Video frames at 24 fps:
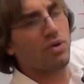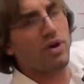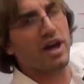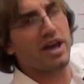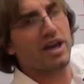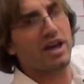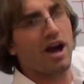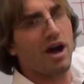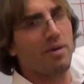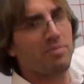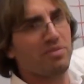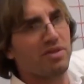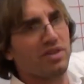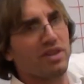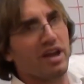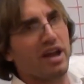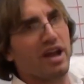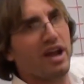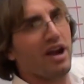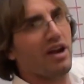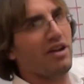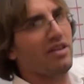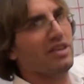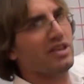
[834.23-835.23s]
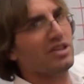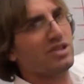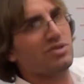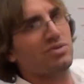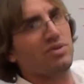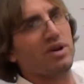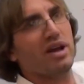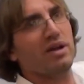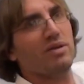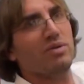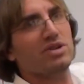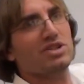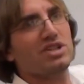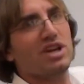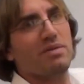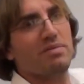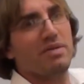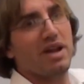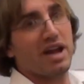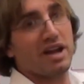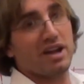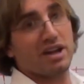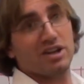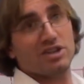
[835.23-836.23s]
the way up there this way, which I'm
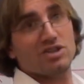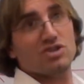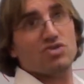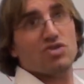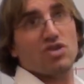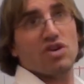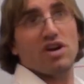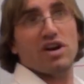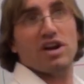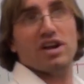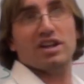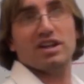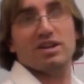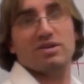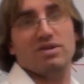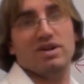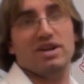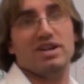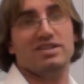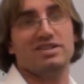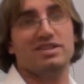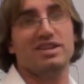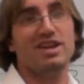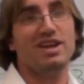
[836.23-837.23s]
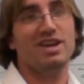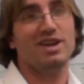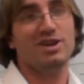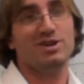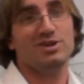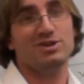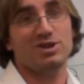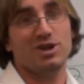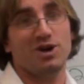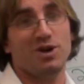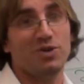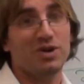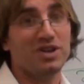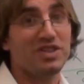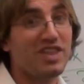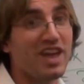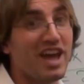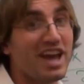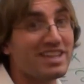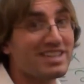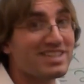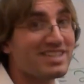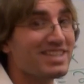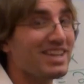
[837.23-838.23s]
not going to draw anyways. So with
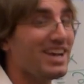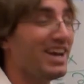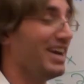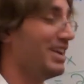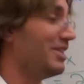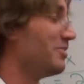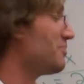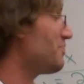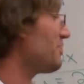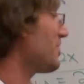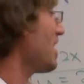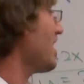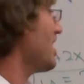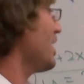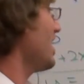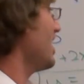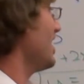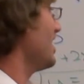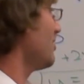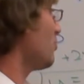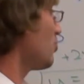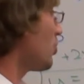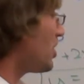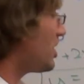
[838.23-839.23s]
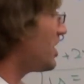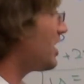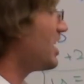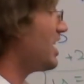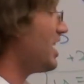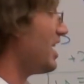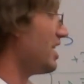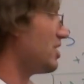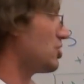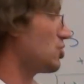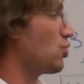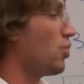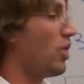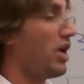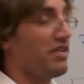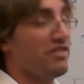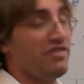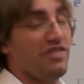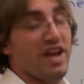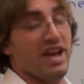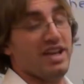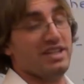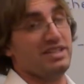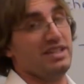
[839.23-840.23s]
that said, it really is quite
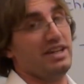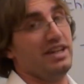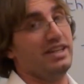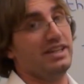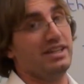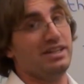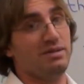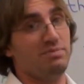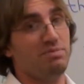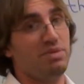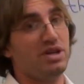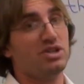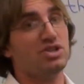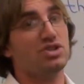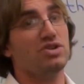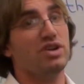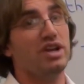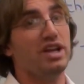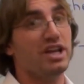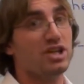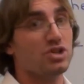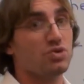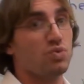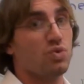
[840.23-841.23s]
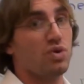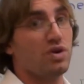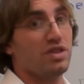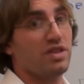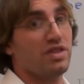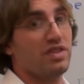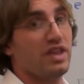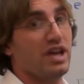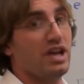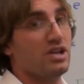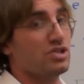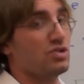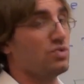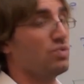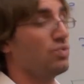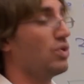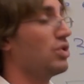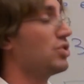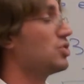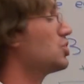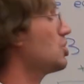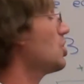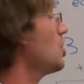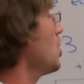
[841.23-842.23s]
fascinating, and a picture is worth a thousand
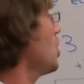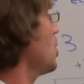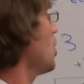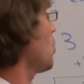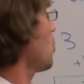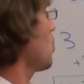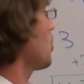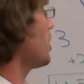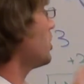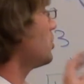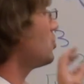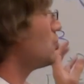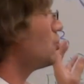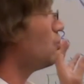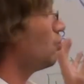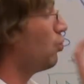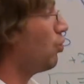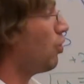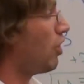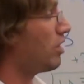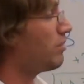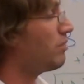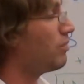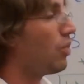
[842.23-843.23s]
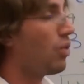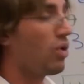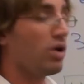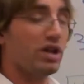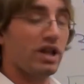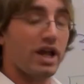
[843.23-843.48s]
words. We're going to do one more